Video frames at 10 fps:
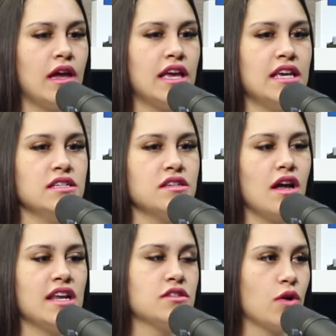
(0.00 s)
He's
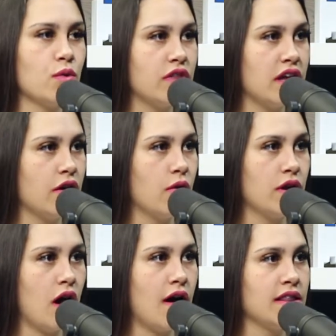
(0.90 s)
got his own thing
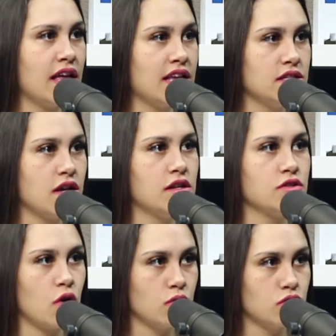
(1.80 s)
going on. Like, he's got
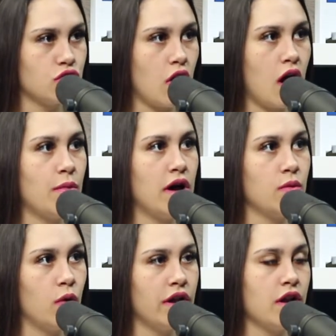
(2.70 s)
his own trauma
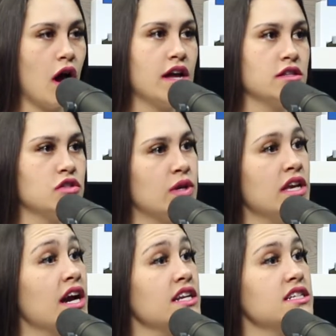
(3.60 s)
and whatnot. And so
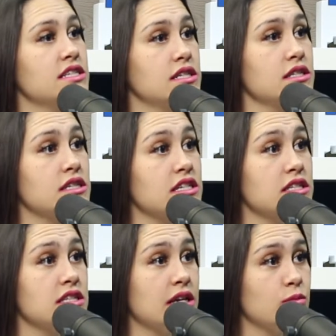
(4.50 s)
he kind of
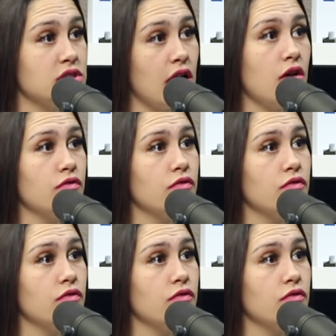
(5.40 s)
distances himself.